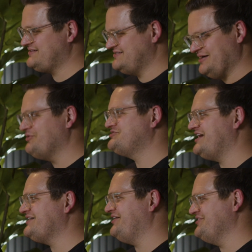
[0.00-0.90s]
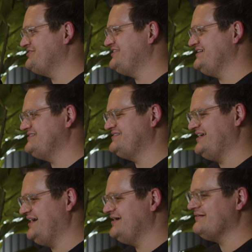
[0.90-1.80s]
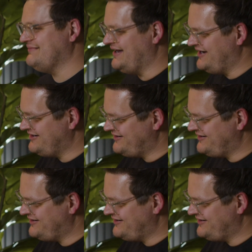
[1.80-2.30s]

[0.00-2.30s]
we got to double check all those things and say,